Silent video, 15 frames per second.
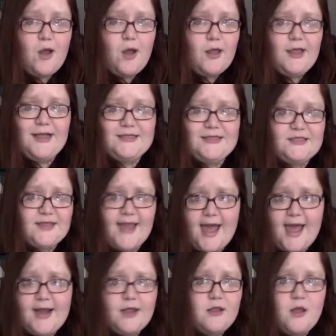
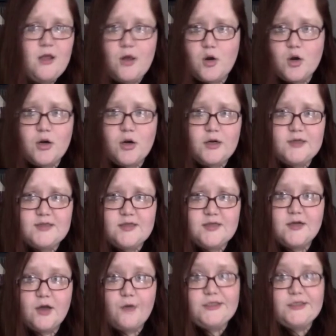Instageddon occurs, and then
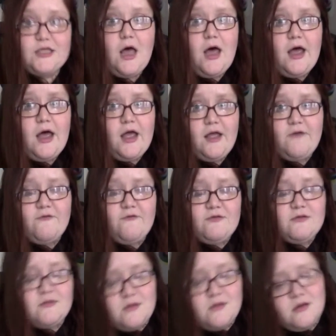it goes live,
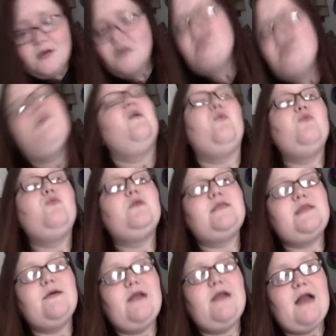and we'll
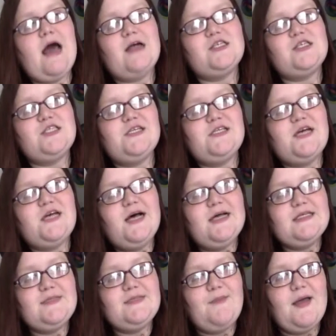see what it actually
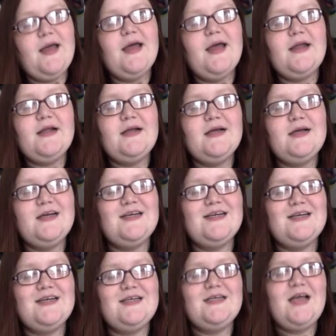does, but
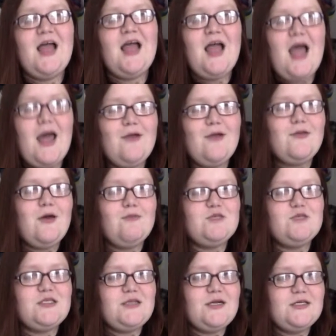I don't know, I'm
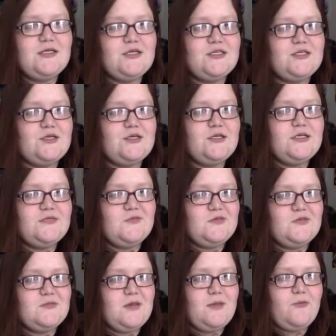just not as concerned as
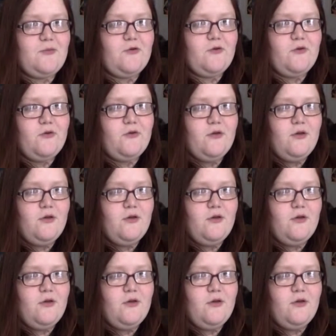most people,